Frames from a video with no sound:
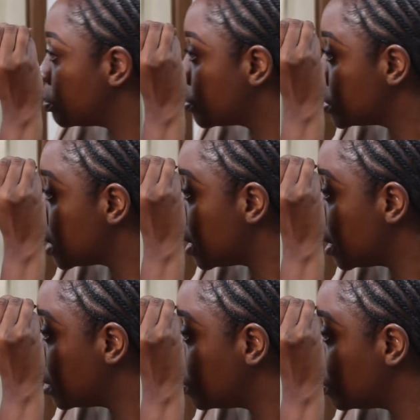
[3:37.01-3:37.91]
because I
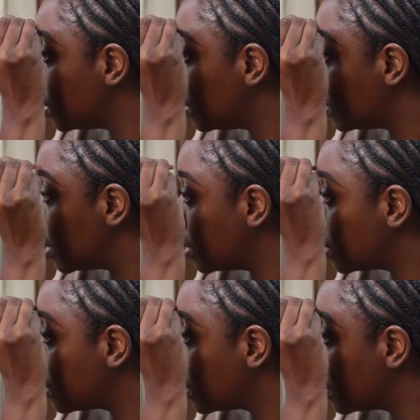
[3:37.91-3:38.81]
hate looking
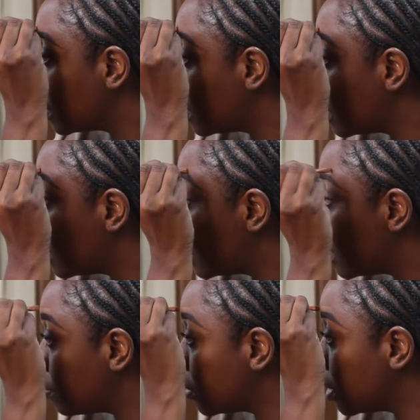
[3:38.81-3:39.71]
like
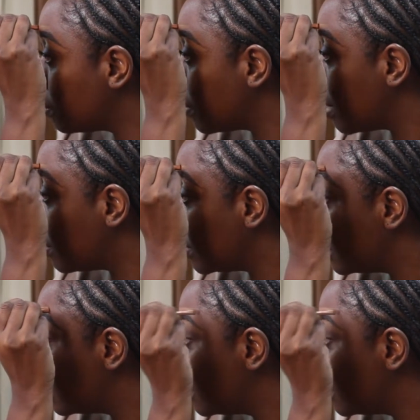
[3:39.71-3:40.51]
I'm getting married.